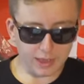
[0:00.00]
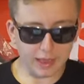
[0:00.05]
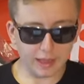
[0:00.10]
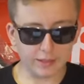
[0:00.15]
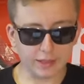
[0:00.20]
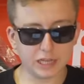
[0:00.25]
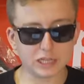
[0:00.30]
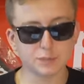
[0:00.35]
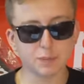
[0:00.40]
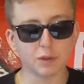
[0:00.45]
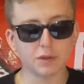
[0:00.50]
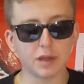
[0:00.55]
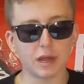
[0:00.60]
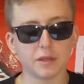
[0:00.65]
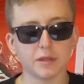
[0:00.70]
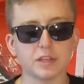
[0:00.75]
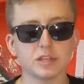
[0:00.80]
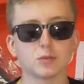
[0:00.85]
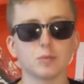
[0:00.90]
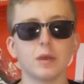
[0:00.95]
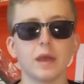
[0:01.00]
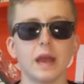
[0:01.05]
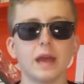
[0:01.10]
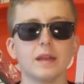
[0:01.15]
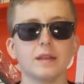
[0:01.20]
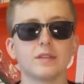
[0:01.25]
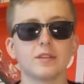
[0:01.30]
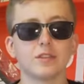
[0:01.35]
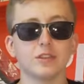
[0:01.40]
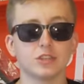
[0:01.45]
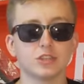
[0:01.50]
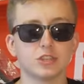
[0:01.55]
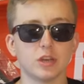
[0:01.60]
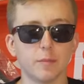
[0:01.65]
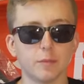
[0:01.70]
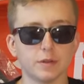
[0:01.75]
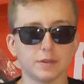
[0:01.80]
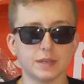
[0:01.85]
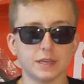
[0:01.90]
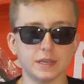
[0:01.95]
And last but not least, we head into the
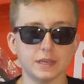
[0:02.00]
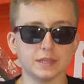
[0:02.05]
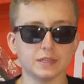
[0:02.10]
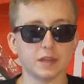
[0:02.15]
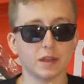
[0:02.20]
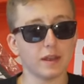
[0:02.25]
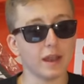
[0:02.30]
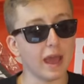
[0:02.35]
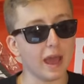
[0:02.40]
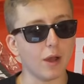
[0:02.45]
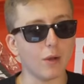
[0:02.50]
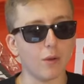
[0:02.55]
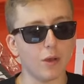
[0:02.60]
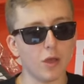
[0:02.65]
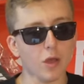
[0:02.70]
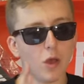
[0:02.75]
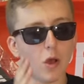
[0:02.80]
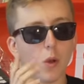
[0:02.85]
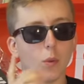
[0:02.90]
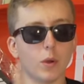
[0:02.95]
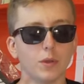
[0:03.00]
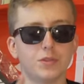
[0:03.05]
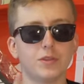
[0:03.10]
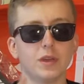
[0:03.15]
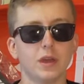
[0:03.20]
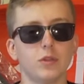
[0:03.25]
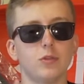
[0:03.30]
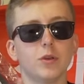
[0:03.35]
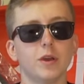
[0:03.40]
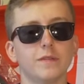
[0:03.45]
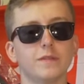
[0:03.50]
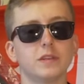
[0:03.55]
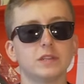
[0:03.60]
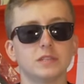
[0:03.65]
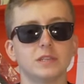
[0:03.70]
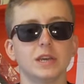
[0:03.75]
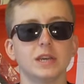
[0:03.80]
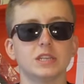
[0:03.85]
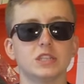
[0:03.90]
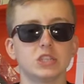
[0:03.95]
summer tees. Now, one thing I do have to
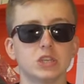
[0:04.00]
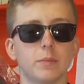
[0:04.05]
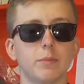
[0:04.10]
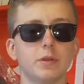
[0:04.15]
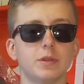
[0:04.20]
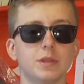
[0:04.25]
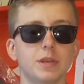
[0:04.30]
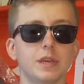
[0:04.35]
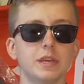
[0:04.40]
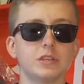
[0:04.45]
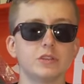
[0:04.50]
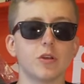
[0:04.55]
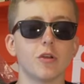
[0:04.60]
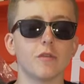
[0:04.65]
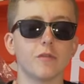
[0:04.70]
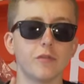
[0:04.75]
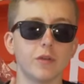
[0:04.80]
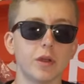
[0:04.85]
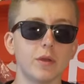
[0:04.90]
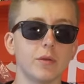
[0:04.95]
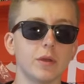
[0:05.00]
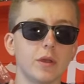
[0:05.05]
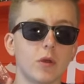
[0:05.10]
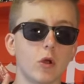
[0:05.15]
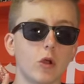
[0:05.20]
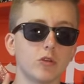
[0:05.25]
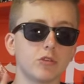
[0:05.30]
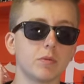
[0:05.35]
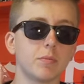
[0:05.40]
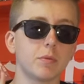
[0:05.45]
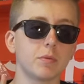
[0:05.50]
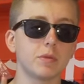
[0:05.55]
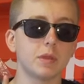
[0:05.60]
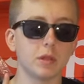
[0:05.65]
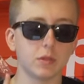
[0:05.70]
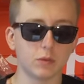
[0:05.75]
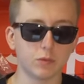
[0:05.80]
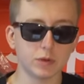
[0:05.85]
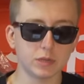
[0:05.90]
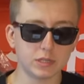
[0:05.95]
say, summer tees are very hard to
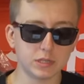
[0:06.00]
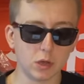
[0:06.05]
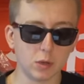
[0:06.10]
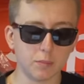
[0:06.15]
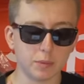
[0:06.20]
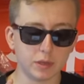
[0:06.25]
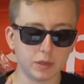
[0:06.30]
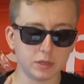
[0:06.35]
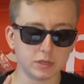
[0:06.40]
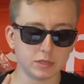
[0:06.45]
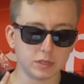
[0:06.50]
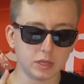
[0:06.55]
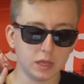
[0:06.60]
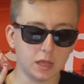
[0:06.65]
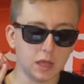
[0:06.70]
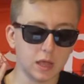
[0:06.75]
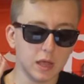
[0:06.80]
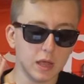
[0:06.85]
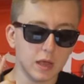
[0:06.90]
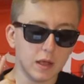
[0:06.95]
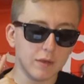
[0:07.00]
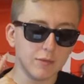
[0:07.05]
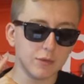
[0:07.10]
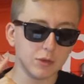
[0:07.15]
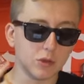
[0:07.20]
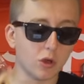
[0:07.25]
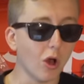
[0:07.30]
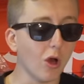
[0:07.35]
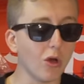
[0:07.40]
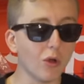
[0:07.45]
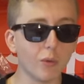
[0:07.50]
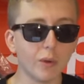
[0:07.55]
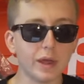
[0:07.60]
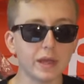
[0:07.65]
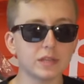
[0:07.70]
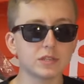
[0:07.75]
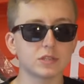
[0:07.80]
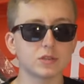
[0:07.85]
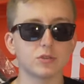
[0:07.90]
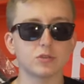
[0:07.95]
predict resale because the
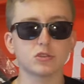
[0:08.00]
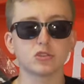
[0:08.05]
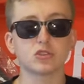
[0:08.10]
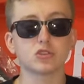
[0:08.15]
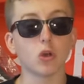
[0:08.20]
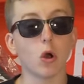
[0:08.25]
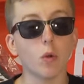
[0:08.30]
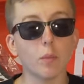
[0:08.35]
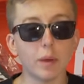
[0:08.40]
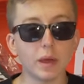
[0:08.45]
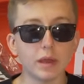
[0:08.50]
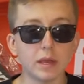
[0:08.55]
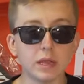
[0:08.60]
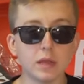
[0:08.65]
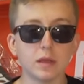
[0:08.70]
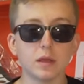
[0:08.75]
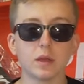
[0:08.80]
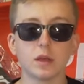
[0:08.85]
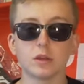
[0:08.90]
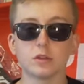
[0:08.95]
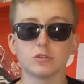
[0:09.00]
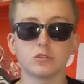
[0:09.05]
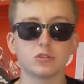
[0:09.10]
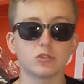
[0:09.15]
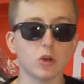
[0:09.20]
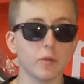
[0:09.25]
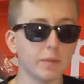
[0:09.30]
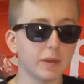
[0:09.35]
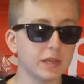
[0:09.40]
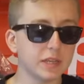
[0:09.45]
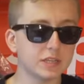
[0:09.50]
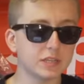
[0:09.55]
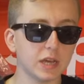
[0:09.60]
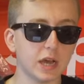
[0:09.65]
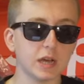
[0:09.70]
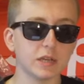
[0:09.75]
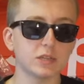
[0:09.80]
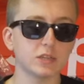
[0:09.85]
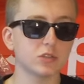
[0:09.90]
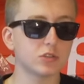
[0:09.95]
colorways, there's so many. So many
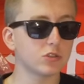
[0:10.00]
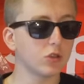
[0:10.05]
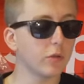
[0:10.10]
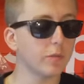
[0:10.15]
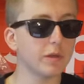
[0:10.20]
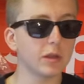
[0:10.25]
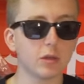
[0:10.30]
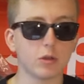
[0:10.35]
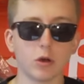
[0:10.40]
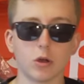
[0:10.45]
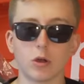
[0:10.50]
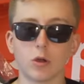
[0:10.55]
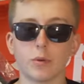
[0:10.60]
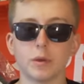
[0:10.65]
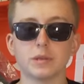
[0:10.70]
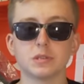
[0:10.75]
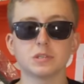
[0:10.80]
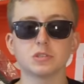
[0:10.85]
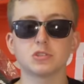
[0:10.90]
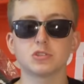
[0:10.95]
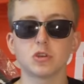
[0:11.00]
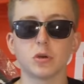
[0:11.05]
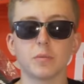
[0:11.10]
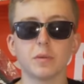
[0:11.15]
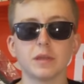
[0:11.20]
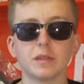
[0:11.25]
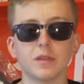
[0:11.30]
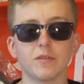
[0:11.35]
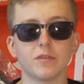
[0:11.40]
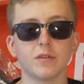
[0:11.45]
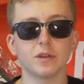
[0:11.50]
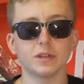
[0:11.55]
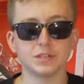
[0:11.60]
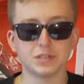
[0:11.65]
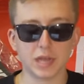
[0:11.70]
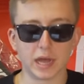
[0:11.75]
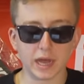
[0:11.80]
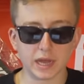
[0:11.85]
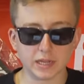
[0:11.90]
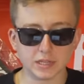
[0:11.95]
sizes, so many colorways, and so many different
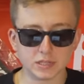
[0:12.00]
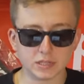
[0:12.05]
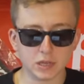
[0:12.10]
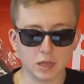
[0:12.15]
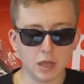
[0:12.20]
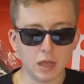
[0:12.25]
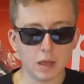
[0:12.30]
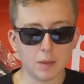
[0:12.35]
designs.